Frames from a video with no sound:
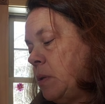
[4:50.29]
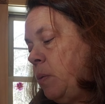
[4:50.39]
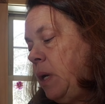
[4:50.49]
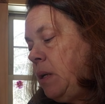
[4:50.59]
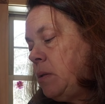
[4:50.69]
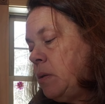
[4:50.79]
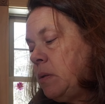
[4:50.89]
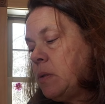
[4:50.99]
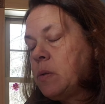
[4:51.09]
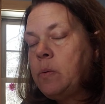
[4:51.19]
week during
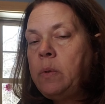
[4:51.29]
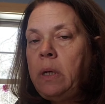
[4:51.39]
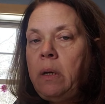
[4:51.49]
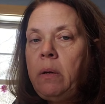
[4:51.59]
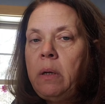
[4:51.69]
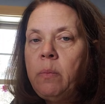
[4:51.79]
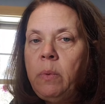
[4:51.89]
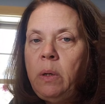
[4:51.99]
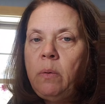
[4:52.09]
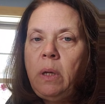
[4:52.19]
the school year, and
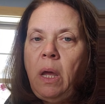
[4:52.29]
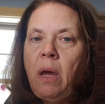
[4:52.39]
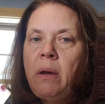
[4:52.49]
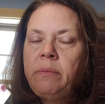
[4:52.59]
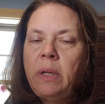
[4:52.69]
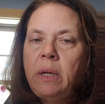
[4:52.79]
we only have